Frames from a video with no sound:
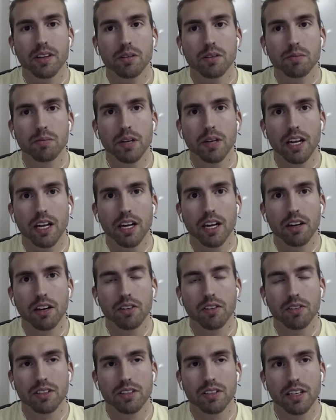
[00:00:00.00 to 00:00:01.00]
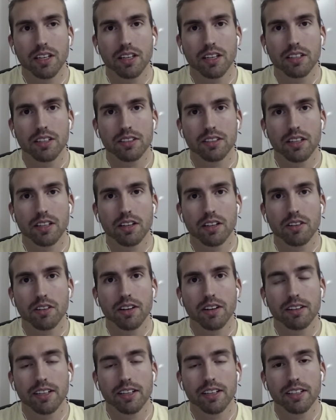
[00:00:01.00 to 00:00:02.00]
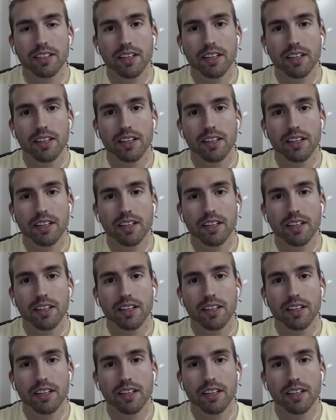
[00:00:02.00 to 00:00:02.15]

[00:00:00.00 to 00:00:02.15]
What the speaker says: but I don't think he's gonna go down like that.